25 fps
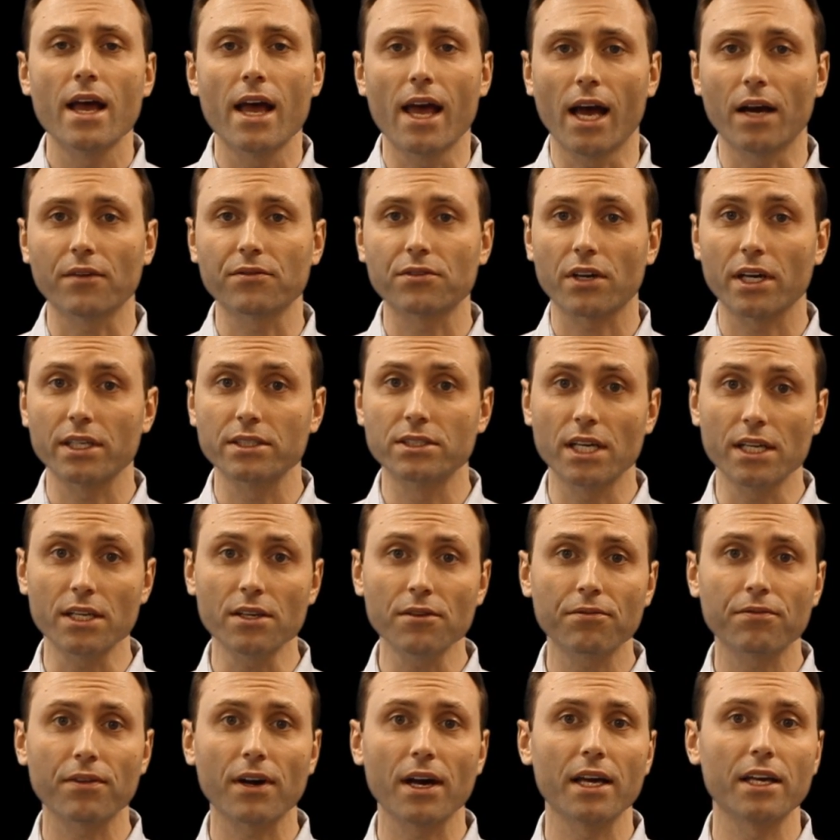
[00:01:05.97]
After
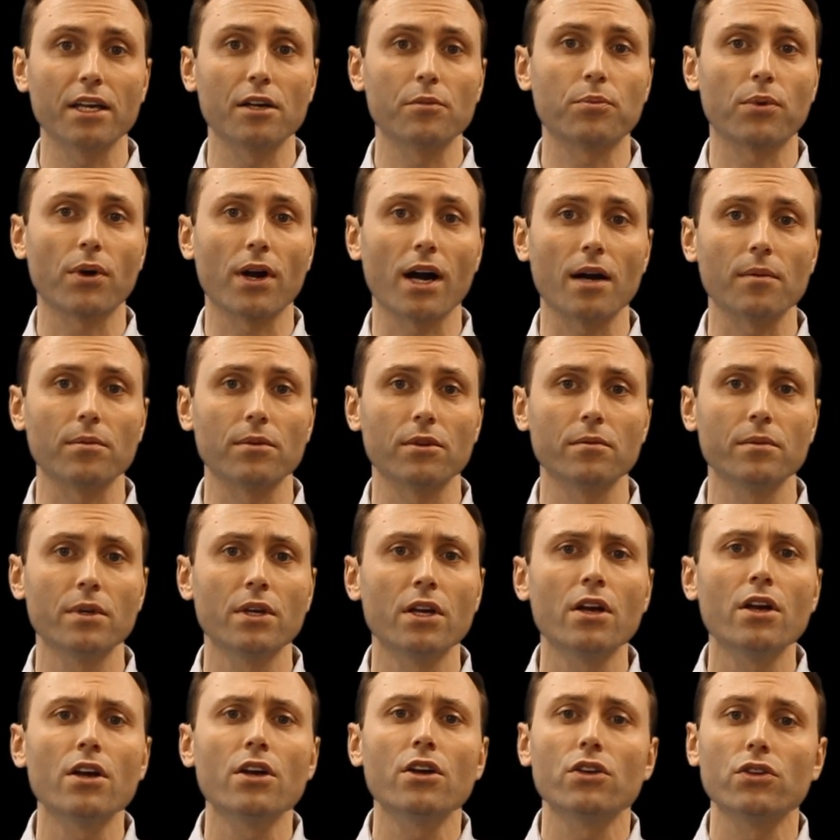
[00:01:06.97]
identifying a problem,
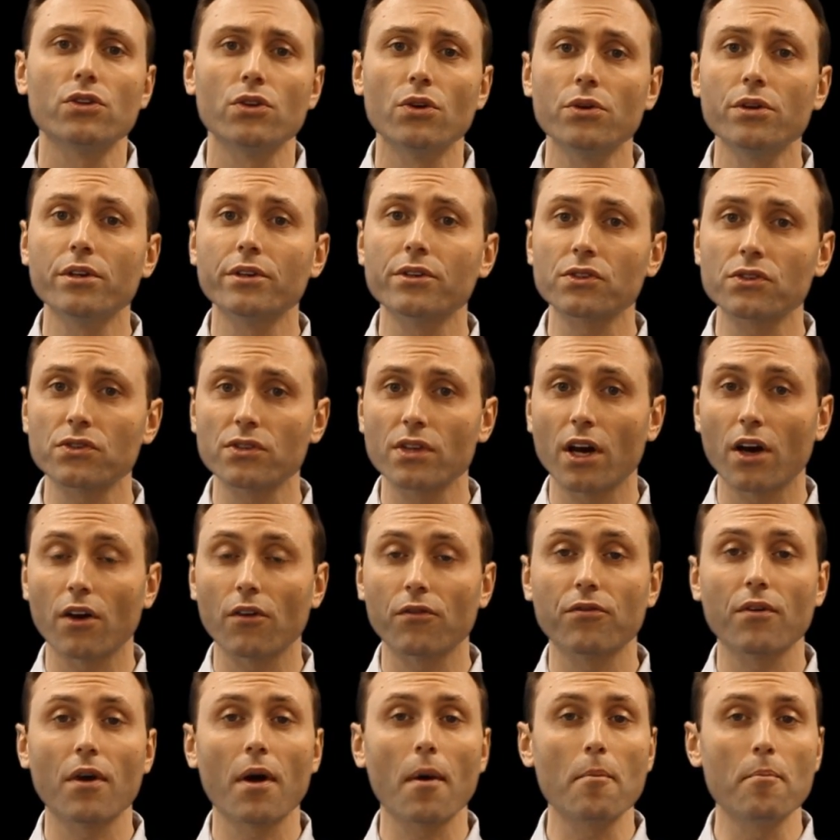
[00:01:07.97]
you
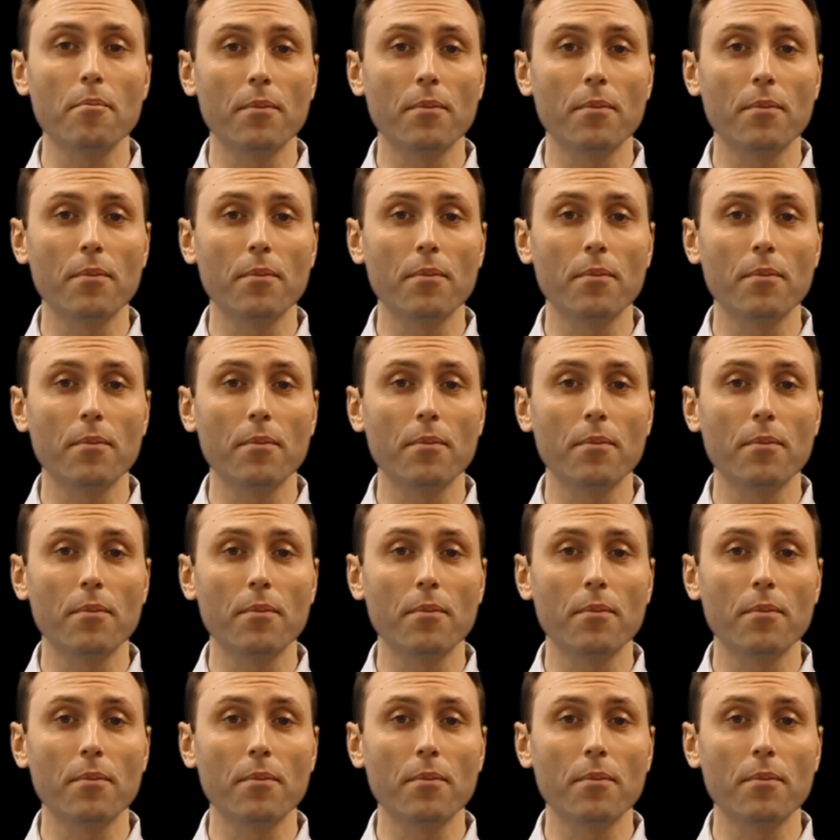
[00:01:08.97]
yourself